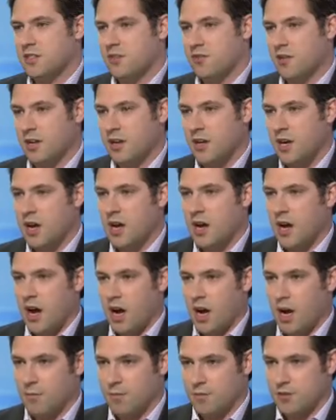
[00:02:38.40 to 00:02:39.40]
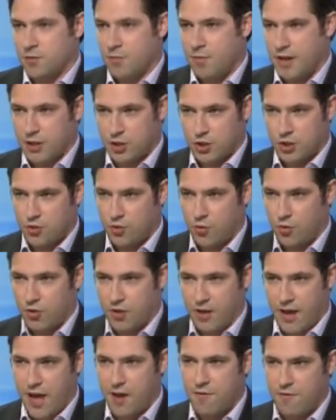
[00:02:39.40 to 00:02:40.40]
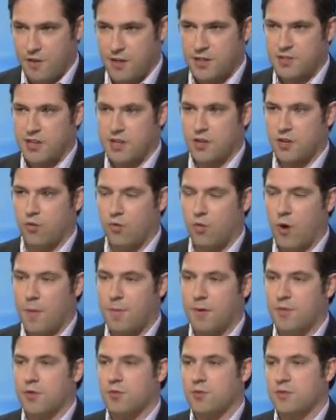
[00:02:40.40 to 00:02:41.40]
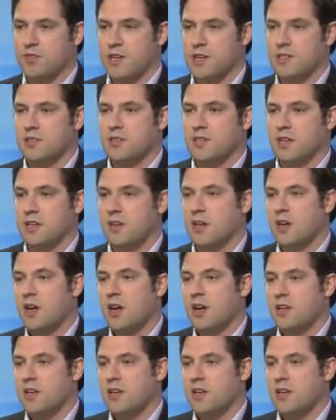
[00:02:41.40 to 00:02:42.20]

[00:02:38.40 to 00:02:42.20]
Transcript: Syria, to make sure that every single weapon that was sent in